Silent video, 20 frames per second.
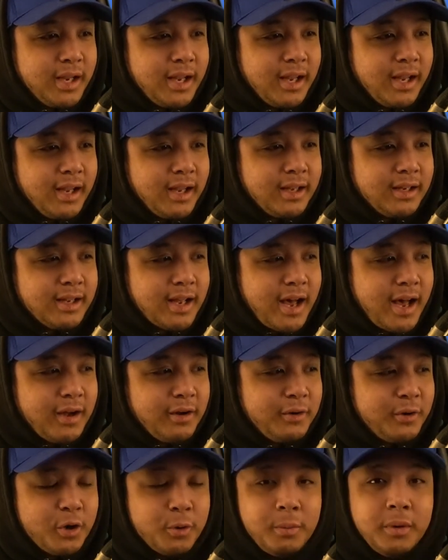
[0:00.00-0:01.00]
And
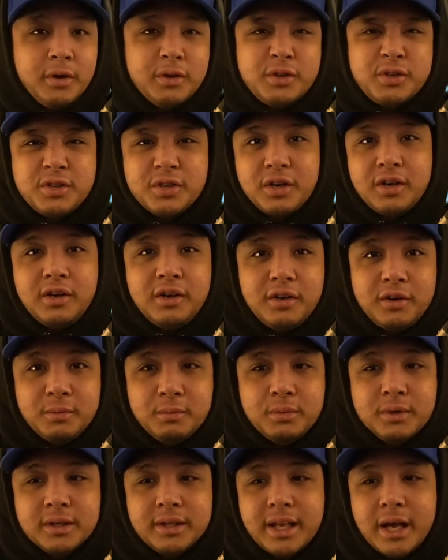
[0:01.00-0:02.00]
I don't know about y'all,
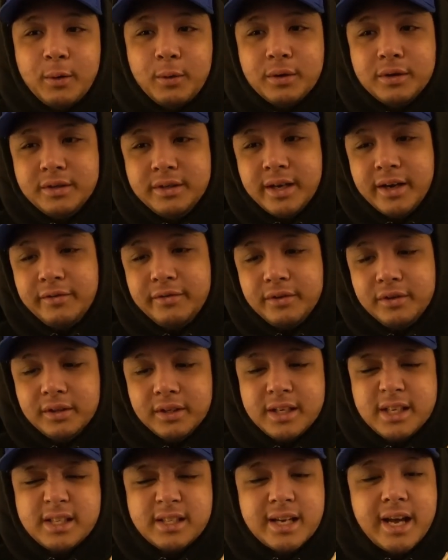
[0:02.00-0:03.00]
but that would
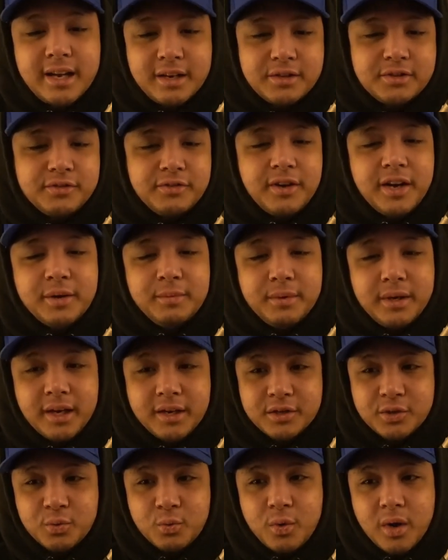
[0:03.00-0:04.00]
definitely satisfy me
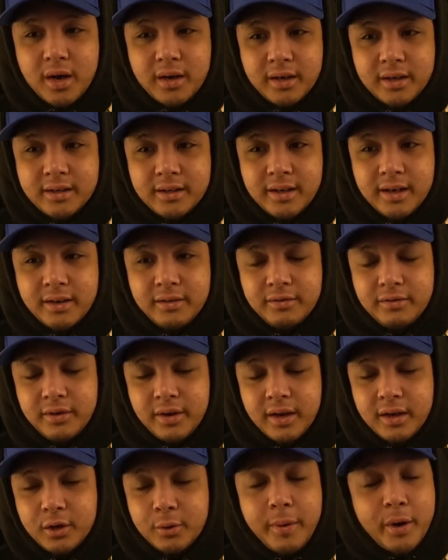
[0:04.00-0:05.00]
as a Walking Dead
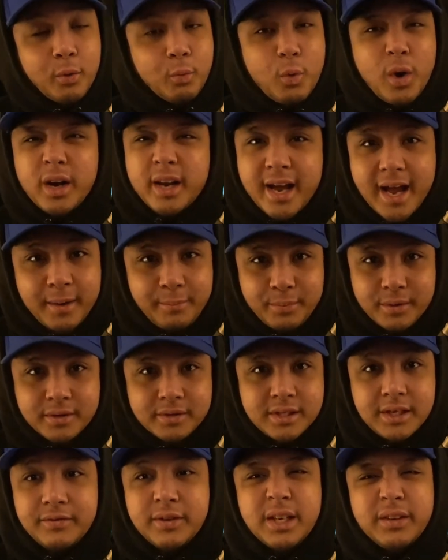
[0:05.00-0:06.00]
fan. No matter what
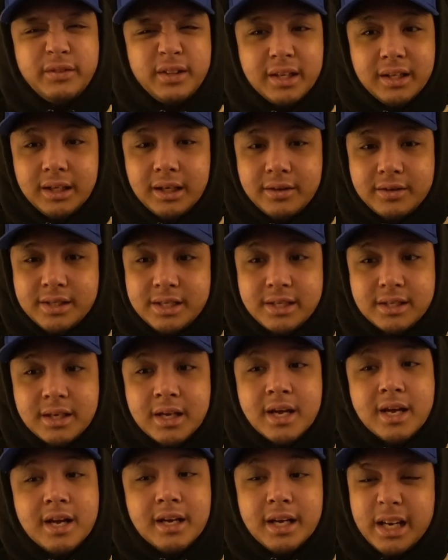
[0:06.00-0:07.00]
happens, even if
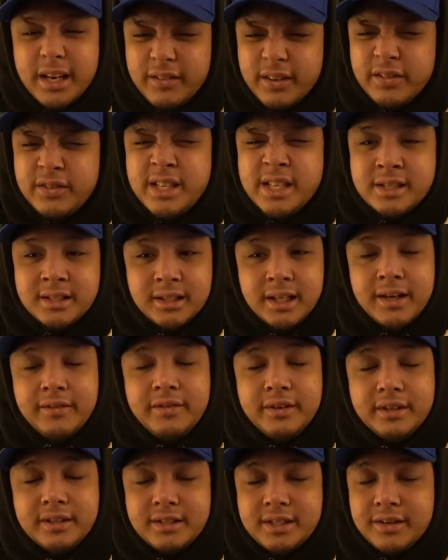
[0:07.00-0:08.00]
season
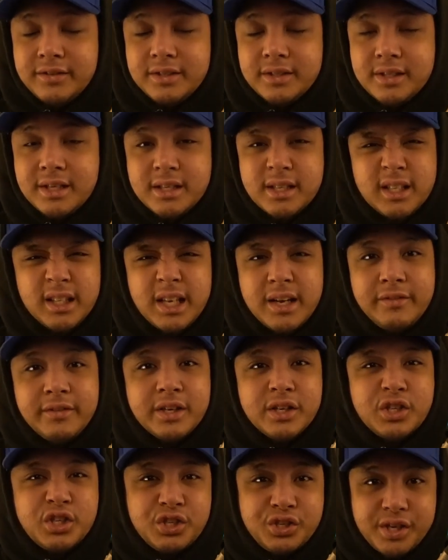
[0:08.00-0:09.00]
11
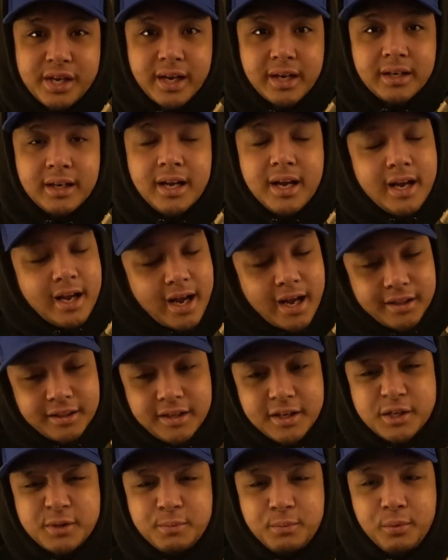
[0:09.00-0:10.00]
is shit, at
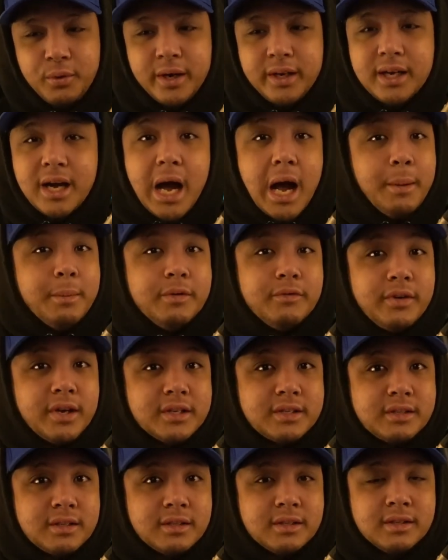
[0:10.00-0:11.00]
this point, I'm
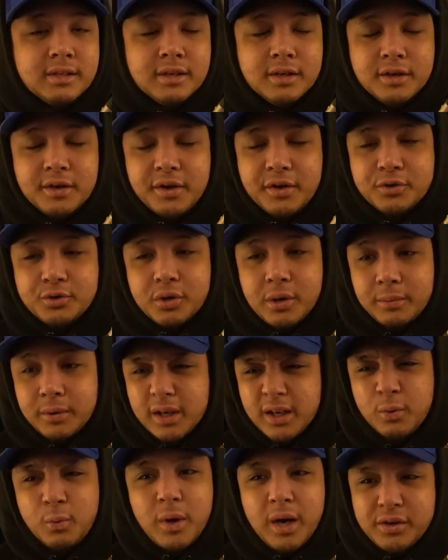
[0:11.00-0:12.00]
invested, so I'm
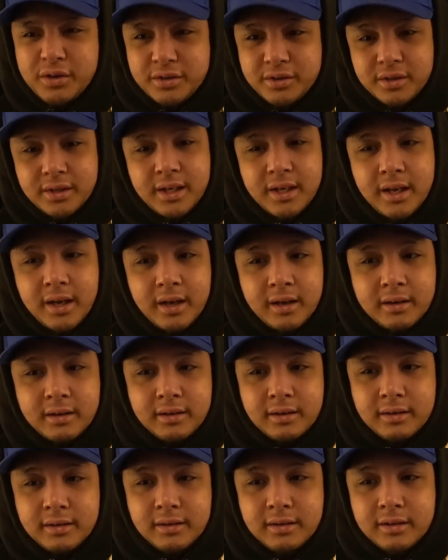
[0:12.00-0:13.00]
gonna watch it to the
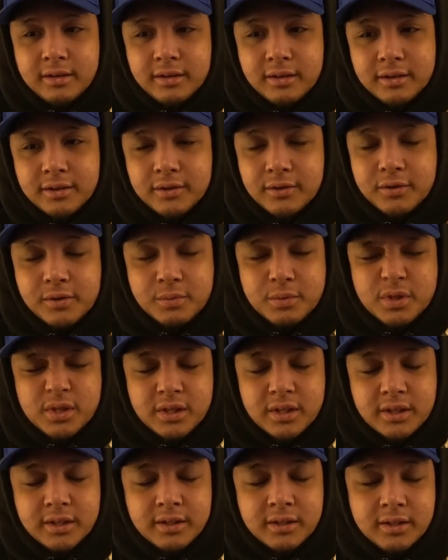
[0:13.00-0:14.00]
end, you know what I'm
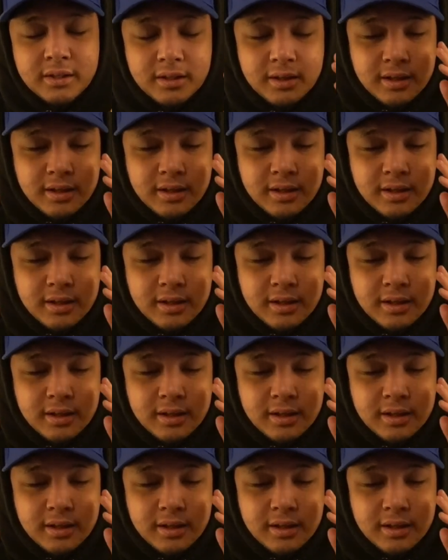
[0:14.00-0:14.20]
saying?